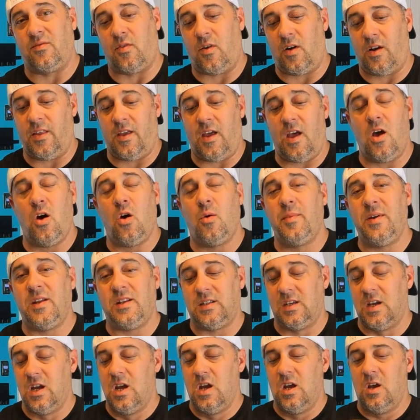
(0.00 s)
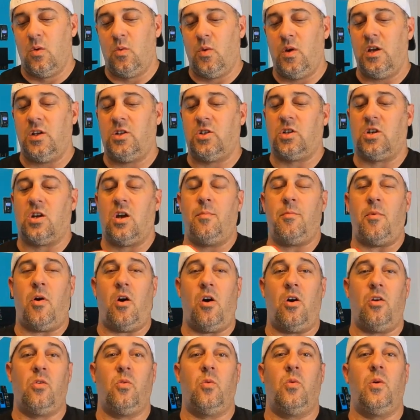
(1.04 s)
the front of the helmet, which come
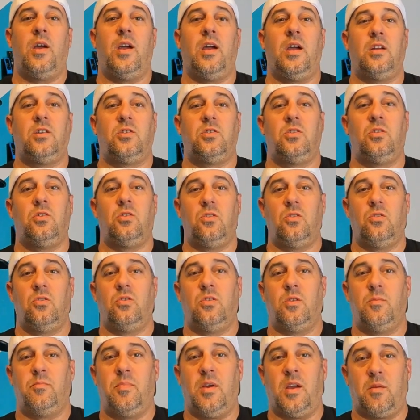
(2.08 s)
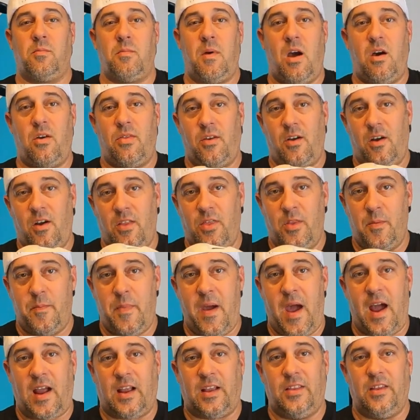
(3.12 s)
all the way to the big mouth on the
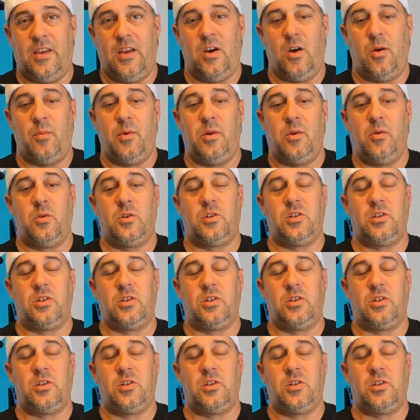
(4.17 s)
back of the helmet,